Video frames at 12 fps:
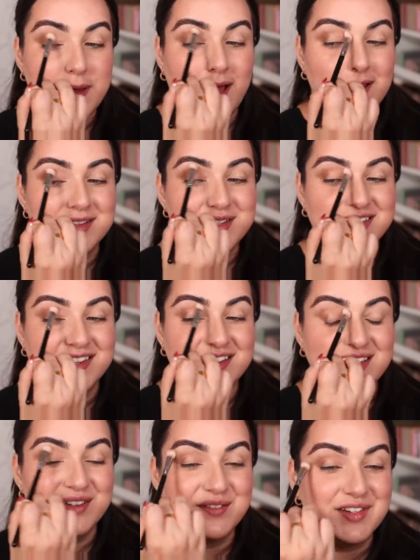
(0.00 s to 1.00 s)
palette to get
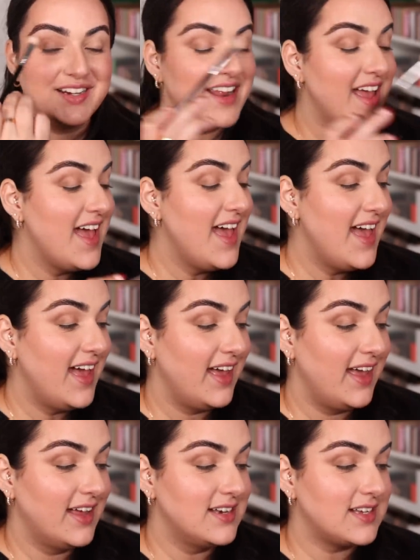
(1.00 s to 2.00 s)
delivered
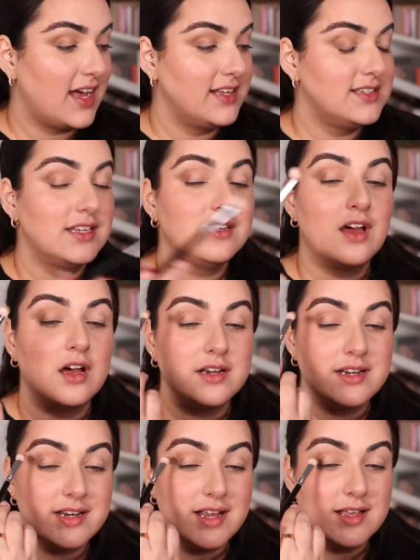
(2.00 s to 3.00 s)
and I did not
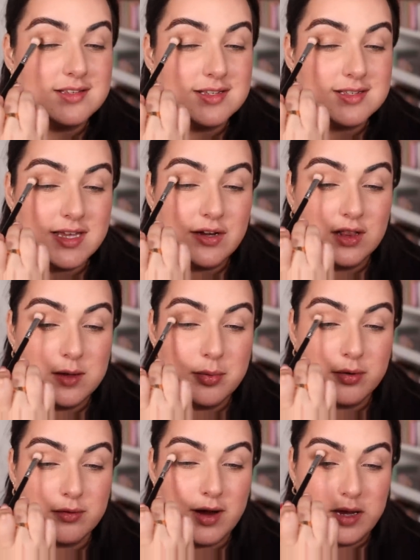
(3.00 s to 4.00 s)
necessarily
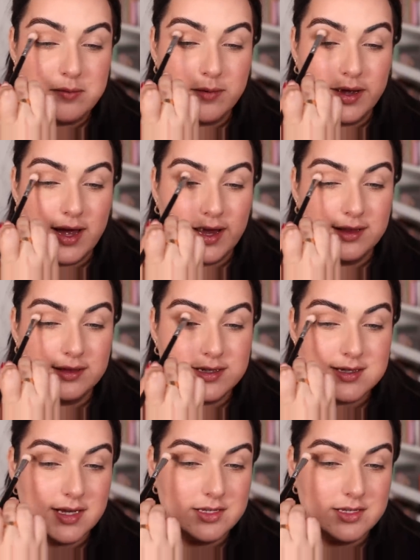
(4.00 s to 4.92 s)
prime my eyelids.